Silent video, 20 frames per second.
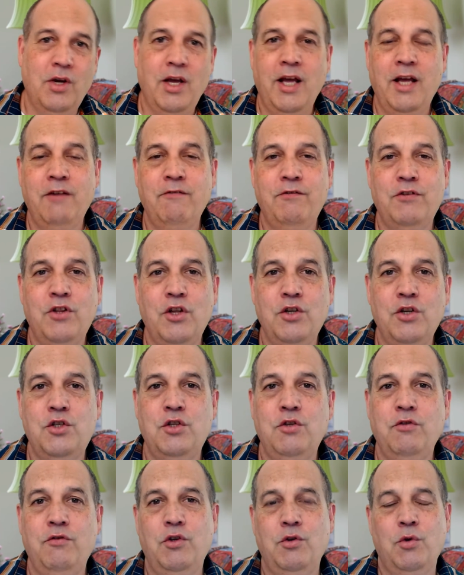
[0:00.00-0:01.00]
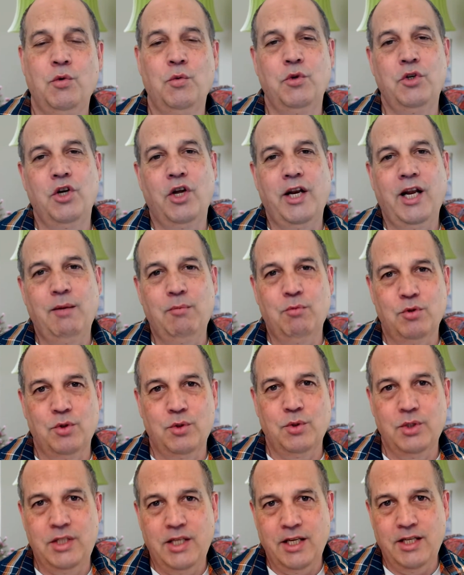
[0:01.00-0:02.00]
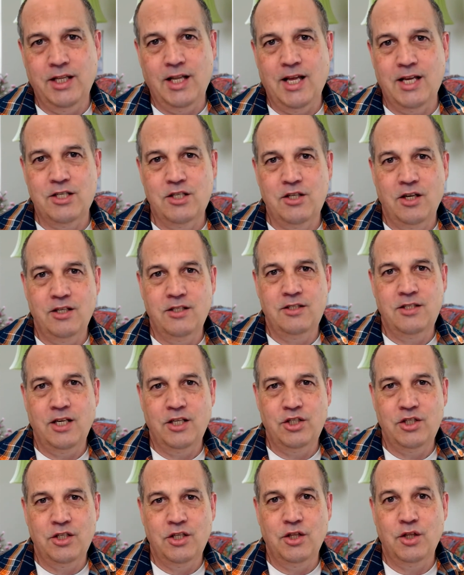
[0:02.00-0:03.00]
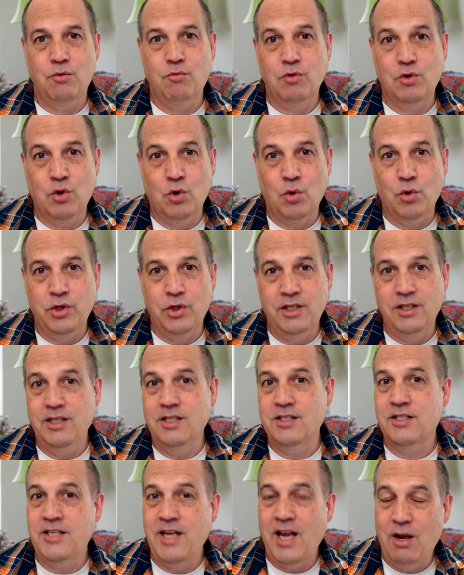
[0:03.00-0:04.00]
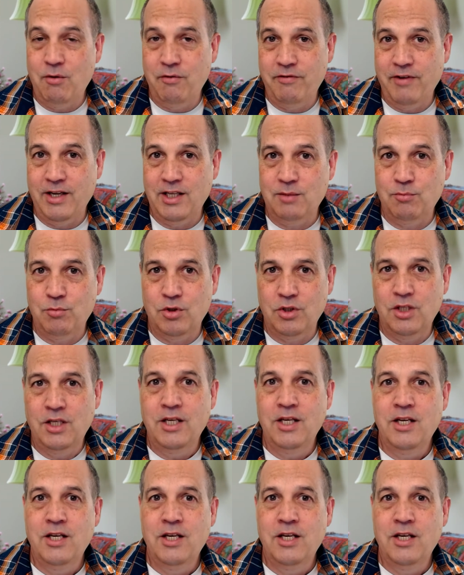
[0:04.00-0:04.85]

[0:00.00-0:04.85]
And for those of you who were not able to attend last night's session, the recording is now available.